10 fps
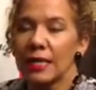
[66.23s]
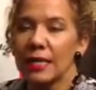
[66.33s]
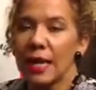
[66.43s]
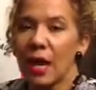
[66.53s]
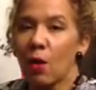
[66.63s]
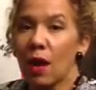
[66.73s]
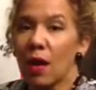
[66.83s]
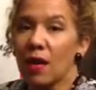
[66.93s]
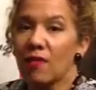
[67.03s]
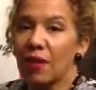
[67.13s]
Now,
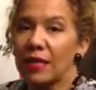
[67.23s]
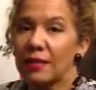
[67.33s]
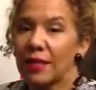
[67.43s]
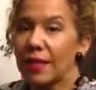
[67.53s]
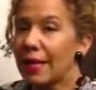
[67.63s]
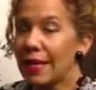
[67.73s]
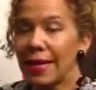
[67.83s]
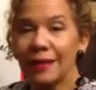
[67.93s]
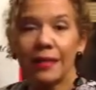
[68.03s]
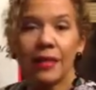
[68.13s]
if I say, hey,
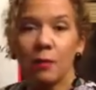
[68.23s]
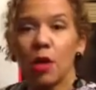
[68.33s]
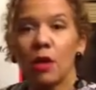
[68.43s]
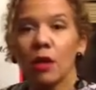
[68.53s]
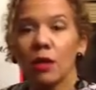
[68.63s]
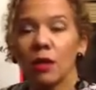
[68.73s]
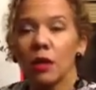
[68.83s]
I need a book,